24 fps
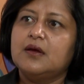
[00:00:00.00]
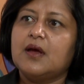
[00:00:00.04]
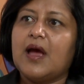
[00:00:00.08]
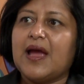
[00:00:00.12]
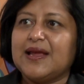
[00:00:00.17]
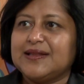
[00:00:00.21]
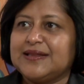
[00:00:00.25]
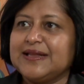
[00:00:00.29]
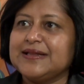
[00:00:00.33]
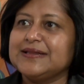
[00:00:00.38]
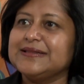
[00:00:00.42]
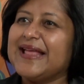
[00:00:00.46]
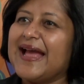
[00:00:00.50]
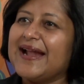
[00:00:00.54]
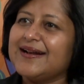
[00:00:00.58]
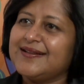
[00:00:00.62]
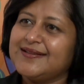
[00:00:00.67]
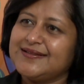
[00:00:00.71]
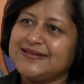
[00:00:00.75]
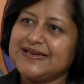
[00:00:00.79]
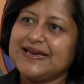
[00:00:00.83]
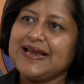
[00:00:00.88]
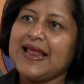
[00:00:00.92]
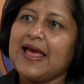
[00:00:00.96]
I think that
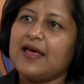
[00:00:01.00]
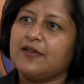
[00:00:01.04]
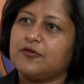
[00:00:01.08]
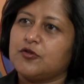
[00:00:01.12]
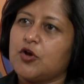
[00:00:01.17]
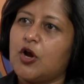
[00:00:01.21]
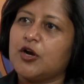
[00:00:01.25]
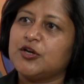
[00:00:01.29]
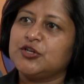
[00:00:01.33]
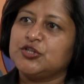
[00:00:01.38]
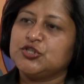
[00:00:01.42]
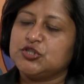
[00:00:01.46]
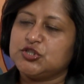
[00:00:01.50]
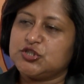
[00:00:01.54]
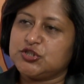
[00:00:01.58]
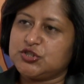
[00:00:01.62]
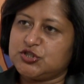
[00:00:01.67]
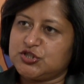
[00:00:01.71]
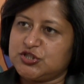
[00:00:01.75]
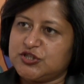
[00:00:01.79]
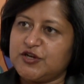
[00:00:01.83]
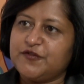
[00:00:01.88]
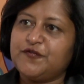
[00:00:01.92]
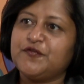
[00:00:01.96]
still has not
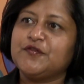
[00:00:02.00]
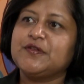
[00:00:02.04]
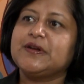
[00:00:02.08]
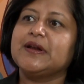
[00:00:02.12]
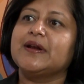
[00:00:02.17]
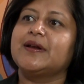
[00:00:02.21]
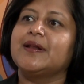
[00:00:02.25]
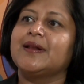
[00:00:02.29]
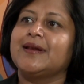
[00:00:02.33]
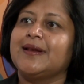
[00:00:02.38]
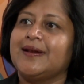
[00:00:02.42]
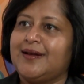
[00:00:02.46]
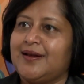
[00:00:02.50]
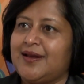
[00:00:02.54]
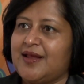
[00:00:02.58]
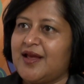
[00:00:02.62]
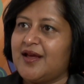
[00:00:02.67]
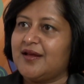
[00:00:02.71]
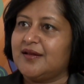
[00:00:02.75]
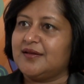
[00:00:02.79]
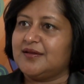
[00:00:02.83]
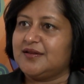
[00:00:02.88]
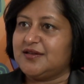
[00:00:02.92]
shifted in India